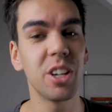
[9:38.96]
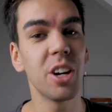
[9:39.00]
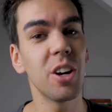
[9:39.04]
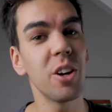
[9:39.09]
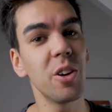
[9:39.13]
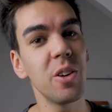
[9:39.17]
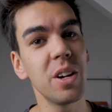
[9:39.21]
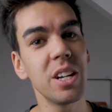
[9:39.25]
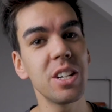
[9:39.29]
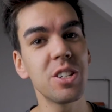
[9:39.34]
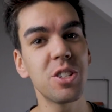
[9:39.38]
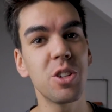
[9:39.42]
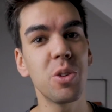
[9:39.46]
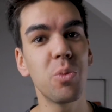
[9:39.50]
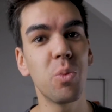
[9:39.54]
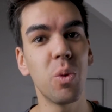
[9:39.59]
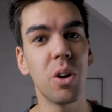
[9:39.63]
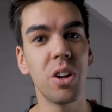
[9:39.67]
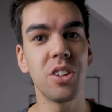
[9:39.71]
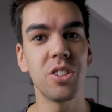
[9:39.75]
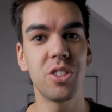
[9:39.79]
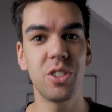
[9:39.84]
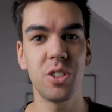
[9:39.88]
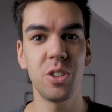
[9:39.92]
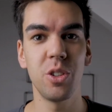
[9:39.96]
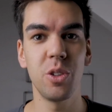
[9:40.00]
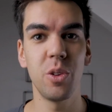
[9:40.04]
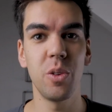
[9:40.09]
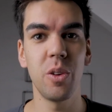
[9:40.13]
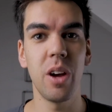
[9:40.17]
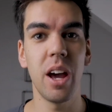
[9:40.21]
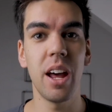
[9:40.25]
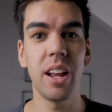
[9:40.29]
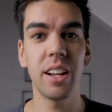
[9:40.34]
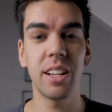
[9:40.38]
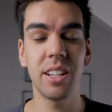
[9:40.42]
you're going to want
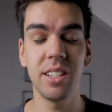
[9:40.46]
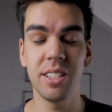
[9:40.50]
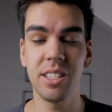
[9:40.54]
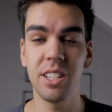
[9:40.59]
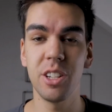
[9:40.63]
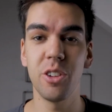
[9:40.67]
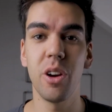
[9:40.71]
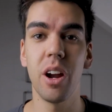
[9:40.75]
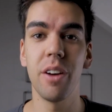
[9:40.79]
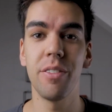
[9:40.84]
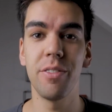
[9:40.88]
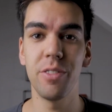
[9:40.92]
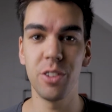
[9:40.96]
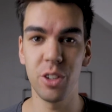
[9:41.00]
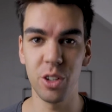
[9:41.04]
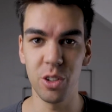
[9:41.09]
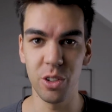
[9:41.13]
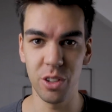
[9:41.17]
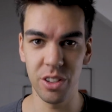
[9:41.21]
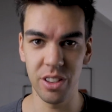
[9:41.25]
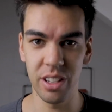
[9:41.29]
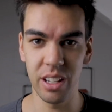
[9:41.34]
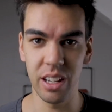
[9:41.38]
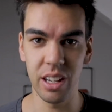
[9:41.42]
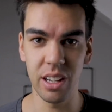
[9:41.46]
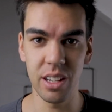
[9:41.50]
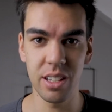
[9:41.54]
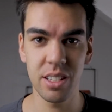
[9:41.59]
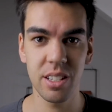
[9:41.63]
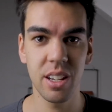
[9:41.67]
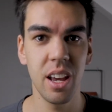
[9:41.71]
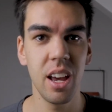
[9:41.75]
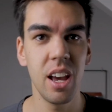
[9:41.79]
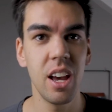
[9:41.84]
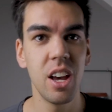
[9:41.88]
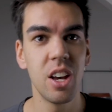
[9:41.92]
to consider a few
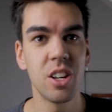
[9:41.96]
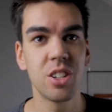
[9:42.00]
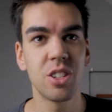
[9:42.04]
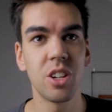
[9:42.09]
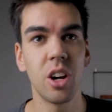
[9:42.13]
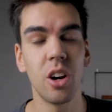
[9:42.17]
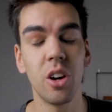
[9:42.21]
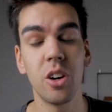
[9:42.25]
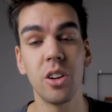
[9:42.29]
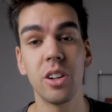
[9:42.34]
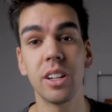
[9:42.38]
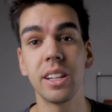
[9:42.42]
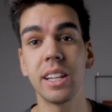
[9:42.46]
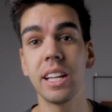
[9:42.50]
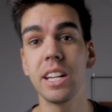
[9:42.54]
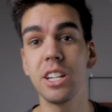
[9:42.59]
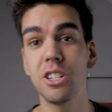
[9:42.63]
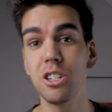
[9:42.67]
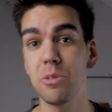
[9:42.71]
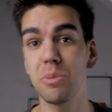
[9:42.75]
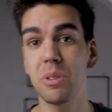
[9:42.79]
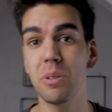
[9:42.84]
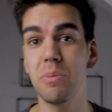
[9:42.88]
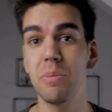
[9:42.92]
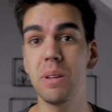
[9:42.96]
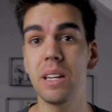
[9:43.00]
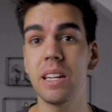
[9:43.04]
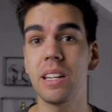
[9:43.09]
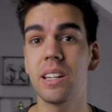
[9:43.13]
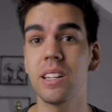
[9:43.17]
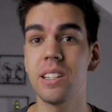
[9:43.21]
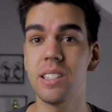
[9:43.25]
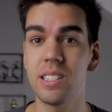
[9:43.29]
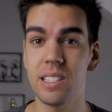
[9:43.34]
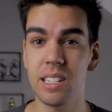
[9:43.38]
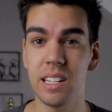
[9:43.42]
things. So leadership can
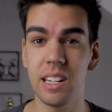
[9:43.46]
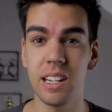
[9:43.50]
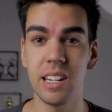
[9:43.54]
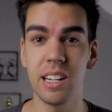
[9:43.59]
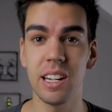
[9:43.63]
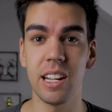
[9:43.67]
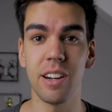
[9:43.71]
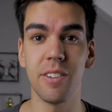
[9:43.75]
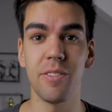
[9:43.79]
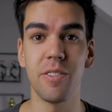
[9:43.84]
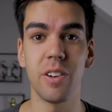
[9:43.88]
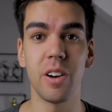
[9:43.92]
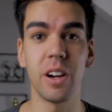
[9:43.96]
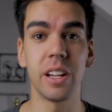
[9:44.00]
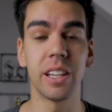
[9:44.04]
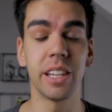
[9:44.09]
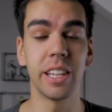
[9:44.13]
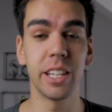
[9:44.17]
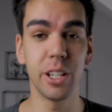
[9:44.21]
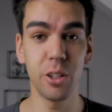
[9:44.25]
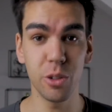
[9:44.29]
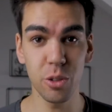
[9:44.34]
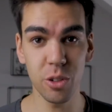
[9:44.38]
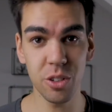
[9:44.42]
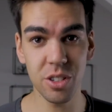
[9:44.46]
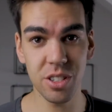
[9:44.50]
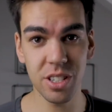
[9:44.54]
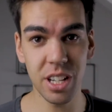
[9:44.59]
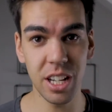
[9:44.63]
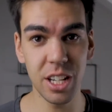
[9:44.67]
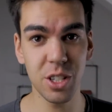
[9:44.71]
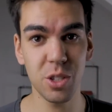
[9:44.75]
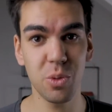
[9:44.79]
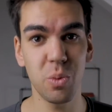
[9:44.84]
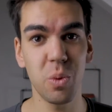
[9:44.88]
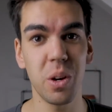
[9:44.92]
be considered in a very literal
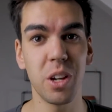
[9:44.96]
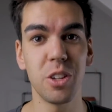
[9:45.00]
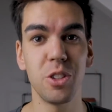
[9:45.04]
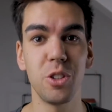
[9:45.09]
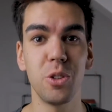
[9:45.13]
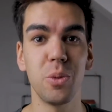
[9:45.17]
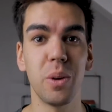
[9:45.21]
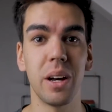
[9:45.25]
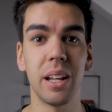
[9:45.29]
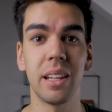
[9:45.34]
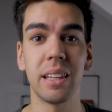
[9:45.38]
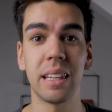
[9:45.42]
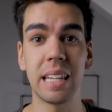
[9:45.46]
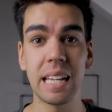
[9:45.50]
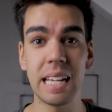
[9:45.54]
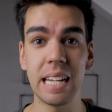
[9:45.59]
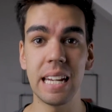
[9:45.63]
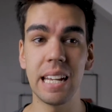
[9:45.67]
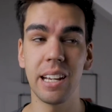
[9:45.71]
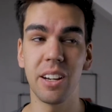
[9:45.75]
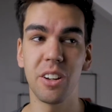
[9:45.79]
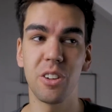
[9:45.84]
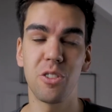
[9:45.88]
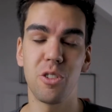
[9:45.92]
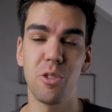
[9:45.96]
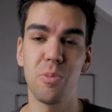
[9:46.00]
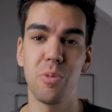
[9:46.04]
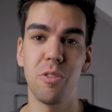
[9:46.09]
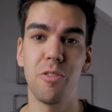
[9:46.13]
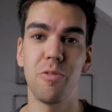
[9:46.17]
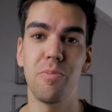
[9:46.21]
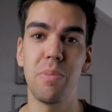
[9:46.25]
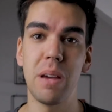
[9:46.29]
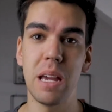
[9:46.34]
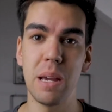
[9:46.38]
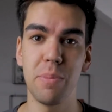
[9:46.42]
sense, where you are leading a
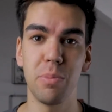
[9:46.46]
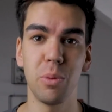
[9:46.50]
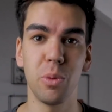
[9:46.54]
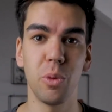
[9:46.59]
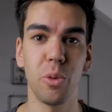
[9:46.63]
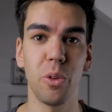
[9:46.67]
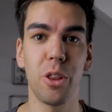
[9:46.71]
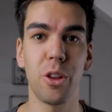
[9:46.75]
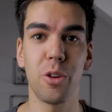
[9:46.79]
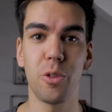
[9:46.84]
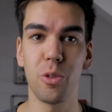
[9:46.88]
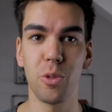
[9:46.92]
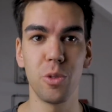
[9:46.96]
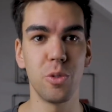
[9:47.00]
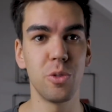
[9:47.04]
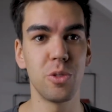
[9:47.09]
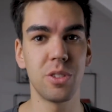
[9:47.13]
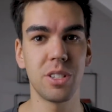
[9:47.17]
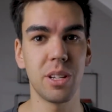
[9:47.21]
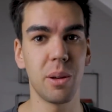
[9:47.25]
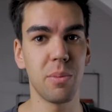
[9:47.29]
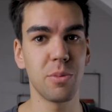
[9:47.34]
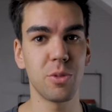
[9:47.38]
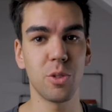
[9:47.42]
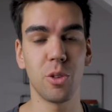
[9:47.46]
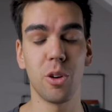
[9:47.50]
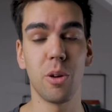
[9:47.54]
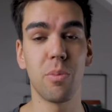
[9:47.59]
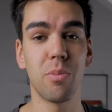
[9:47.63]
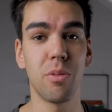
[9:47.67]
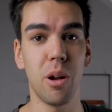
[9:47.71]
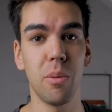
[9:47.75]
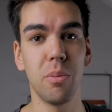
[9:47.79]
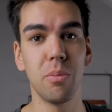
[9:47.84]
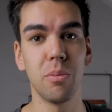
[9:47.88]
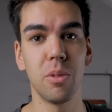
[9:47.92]
group of people through some sort
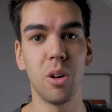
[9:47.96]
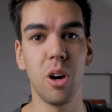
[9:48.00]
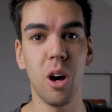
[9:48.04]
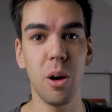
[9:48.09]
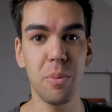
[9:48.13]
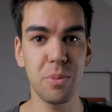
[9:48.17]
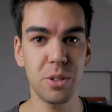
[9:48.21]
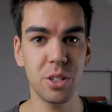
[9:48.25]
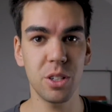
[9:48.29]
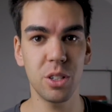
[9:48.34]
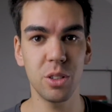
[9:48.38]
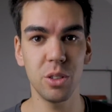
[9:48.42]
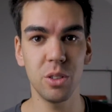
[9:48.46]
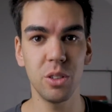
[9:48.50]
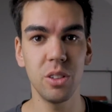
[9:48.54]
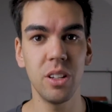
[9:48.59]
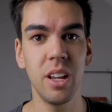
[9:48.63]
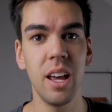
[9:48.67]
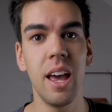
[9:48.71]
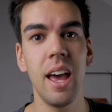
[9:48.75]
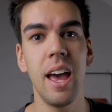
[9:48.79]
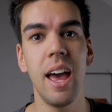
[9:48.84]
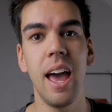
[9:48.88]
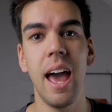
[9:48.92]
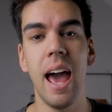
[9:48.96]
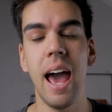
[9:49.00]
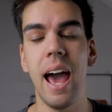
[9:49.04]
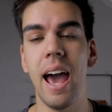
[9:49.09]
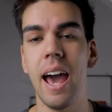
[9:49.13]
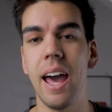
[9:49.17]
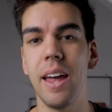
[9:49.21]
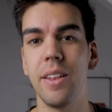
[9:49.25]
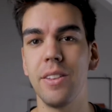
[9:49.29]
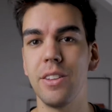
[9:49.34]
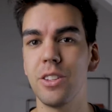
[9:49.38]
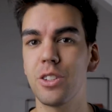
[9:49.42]
of problem or obstacle.
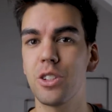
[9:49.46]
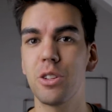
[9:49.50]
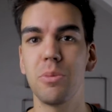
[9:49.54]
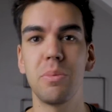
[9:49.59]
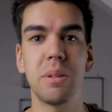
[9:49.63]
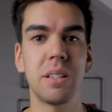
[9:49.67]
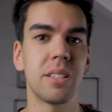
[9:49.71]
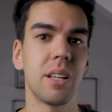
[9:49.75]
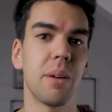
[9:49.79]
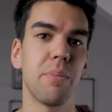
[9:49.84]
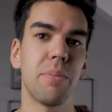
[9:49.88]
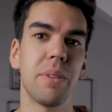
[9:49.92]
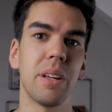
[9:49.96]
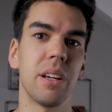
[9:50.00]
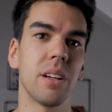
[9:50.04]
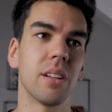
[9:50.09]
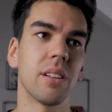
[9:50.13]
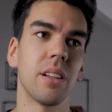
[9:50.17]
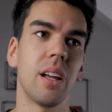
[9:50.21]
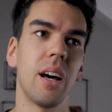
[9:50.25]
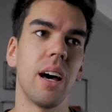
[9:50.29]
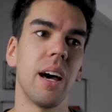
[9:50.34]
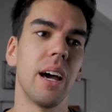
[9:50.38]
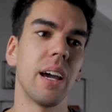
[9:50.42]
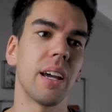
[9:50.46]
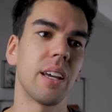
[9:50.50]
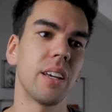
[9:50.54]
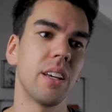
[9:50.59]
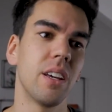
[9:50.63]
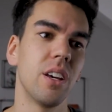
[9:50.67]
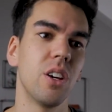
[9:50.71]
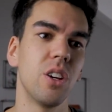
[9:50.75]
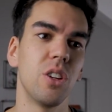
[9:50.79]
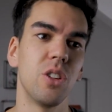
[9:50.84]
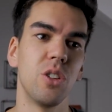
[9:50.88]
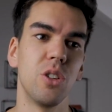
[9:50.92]
And this could be something
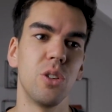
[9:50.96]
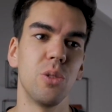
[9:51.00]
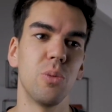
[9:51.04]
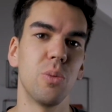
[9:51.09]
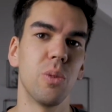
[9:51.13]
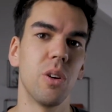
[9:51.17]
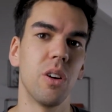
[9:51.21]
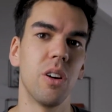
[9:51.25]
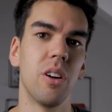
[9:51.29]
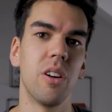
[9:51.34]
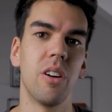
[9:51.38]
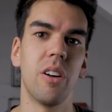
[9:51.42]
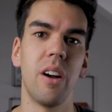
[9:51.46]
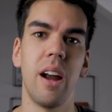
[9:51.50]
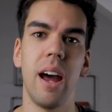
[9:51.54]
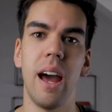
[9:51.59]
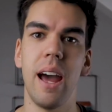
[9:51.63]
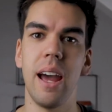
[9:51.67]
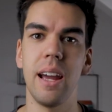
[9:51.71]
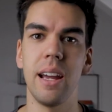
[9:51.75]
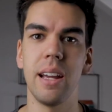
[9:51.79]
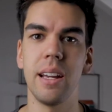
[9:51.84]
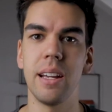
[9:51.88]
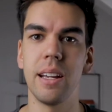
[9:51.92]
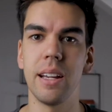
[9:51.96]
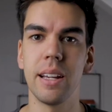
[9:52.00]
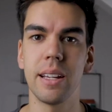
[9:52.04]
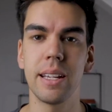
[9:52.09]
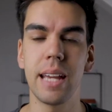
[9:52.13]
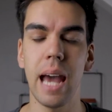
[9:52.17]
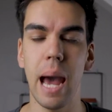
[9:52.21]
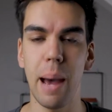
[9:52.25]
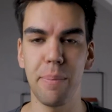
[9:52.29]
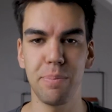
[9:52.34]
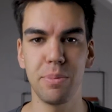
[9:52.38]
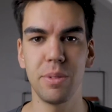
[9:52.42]
like you were
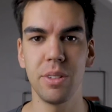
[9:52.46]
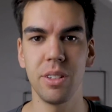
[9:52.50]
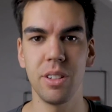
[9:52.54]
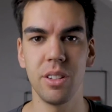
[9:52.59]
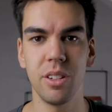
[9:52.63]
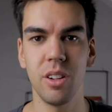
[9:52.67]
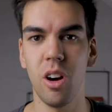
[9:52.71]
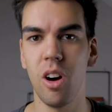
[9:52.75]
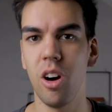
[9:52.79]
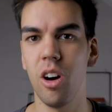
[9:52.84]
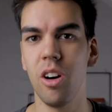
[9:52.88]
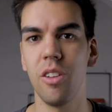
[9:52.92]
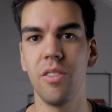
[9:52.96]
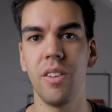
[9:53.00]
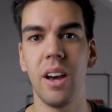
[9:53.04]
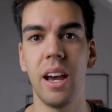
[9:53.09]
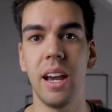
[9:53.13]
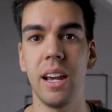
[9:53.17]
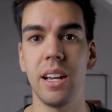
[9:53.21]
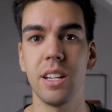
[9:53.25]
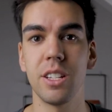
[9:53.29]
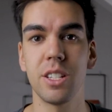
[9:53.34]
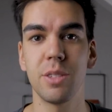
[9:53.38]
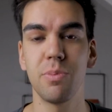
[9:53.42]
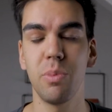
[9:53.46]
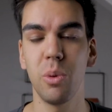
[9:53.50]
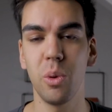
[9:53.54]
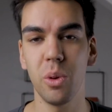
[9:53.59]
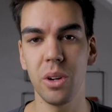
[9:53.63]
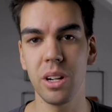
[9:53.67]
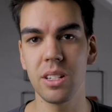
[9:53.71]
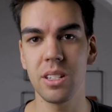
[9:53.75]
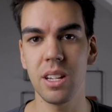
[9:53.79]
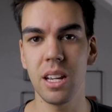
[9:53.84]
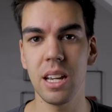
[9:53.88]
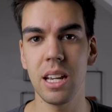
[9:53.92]
a captain of a
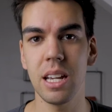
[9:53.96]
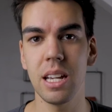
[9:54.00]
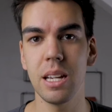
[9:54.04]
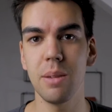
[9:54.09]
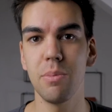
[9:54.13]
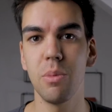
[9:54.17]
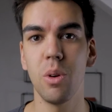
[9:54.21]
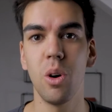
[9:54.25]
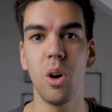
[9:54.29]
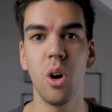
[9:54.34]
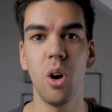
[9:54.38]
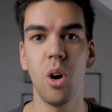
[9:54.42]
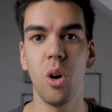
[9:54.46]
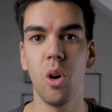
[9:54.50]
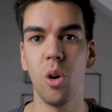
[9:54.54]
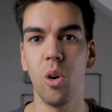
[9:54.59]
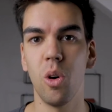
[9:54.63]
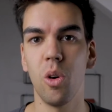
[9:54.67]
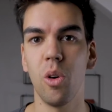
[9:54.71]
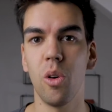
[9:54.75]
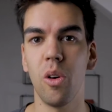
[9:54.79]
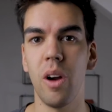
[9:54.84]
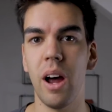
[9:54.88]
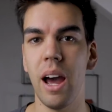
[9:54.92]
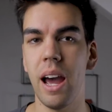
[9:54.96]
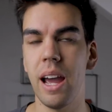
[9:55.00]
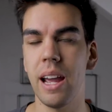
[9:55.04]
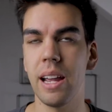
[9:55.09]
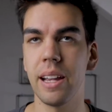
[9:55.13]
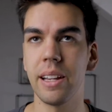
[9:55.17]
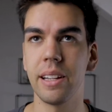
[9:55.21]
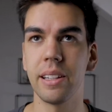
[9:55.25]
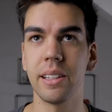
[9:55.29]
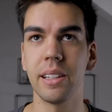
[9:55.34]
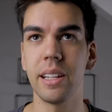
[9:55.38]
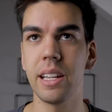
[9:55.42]
sporting team or
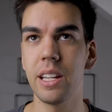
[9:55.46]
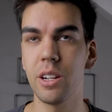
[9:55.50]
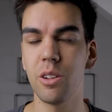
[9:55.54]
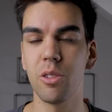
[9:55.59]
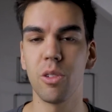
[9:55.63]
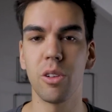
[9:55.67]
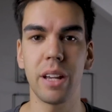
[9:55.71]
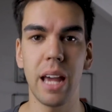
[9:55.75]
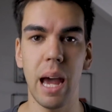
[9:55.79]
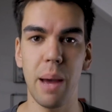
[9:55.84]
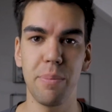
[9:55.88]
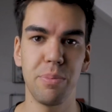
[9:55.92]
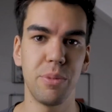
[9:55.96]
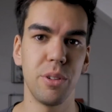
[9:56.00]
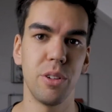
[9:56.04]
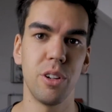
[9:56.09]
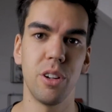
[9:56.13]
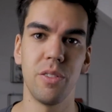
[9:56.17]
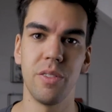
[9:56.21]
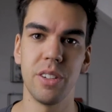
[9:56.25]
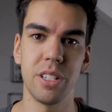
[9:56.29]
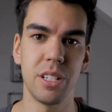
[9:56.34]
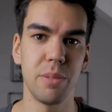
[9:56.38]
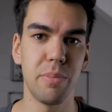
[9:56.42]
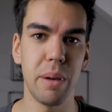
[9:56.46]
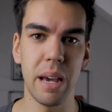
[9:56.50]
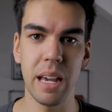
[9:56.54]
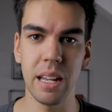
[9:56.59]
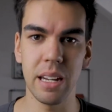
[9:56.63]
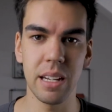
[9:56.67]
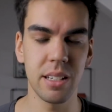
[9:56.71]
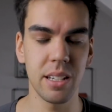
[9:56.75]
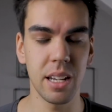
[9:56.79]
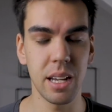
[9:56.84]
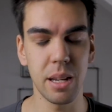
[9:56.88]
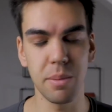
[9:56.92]
a leader or captain of a
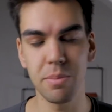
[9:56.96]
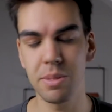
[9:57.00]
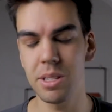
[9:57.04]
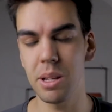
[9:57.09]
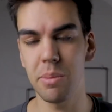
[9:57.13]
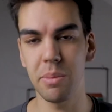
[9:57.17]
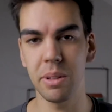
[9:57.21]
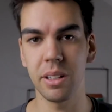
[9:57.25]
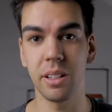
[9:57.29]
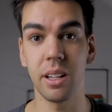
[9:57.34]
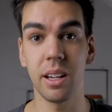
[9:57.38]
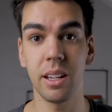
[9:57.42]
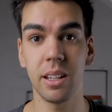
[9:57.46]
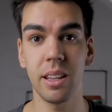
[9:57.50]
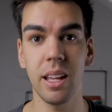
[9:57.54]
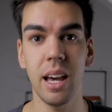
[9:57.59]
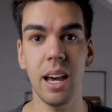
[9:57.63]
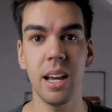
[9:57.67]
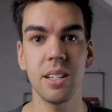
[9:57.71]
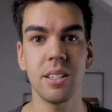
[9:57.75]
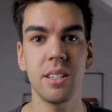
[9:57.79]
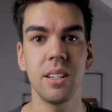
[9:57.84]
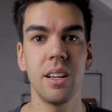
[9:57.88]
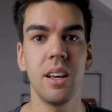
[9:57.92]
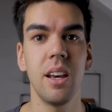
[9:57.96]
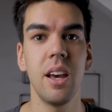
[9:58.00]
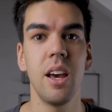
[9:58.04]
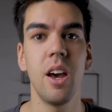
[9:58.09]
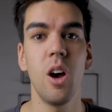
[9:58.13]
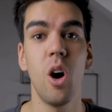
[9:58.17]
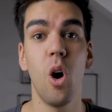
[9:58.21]
debating team, something like that.